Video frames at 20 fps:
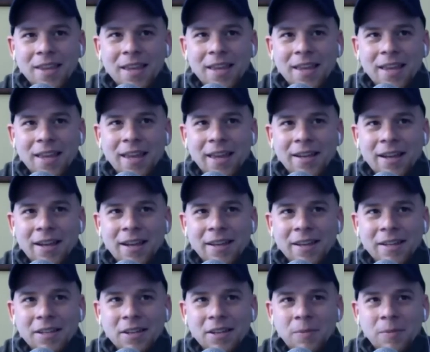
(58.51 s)
And I
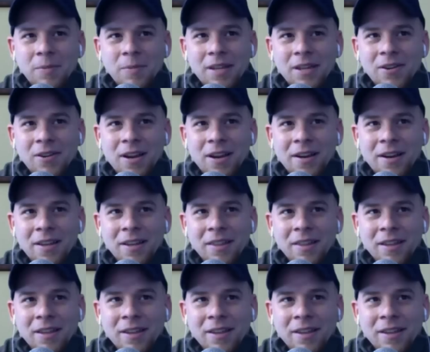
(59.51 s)
ended up here at
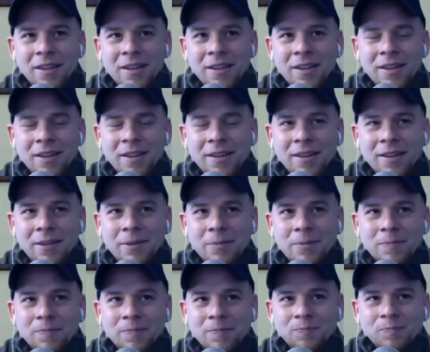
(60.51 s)
Ithaca.
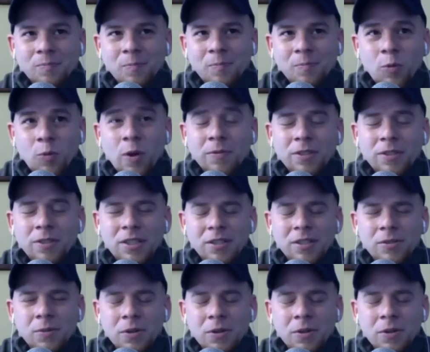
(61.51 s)
My wife, she's doing her